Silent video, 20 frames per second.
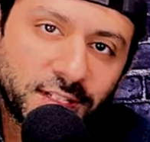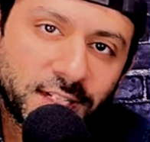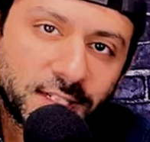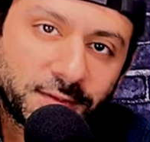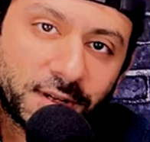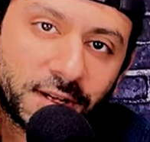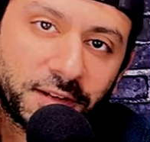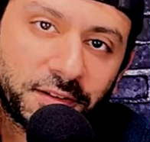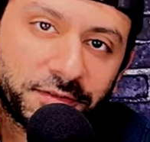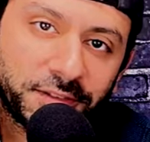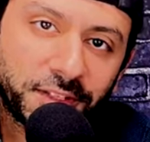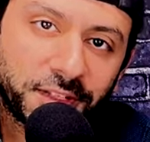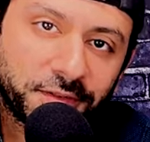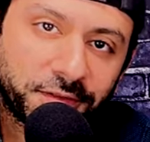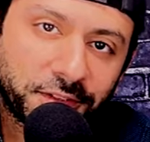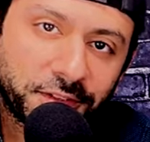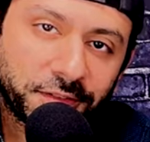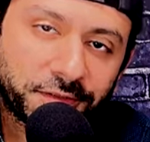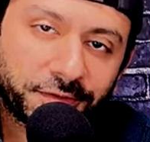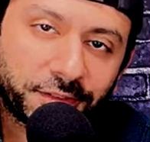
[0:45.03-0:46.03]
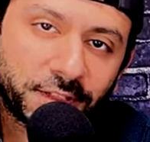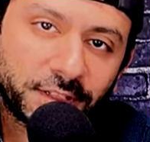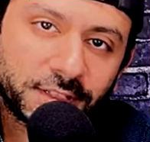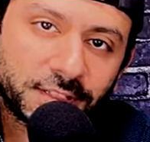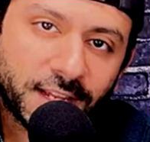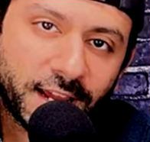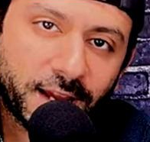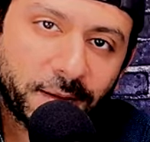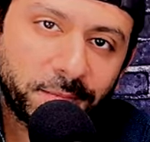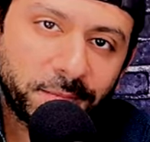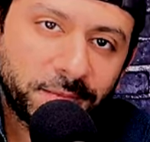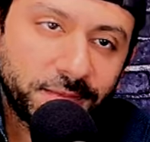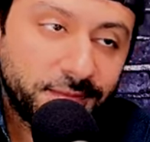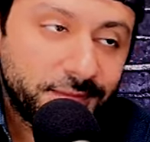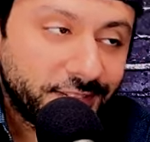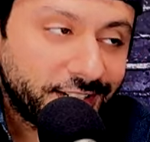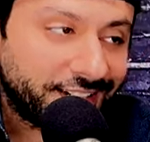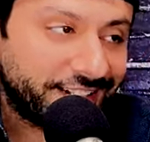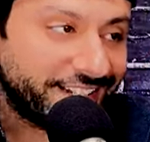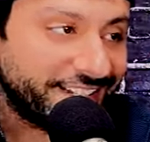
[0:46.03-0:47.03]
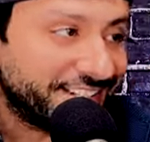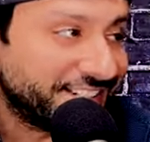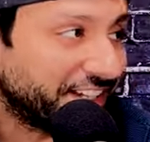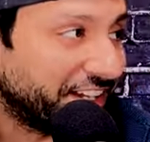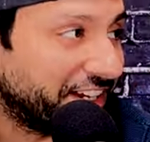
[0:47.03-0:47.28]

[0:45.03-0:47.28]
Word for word: that he's probably feeling for the first time in his